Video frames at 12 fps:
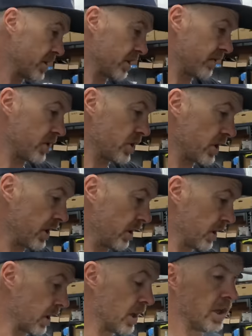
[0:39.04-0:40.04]
that stuff was
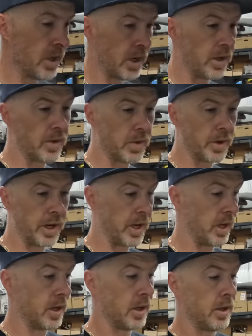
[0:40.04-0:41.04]
generic. Either
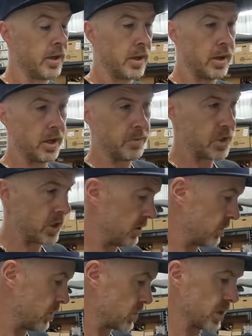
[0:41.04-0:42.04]
way, um, should
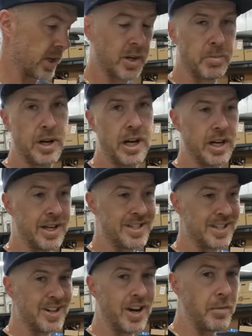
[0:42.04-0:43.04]
do the trick, but it
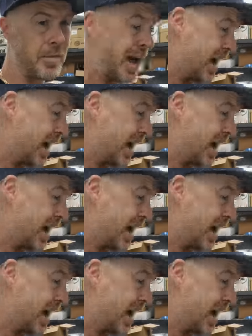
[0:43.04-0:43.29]
did not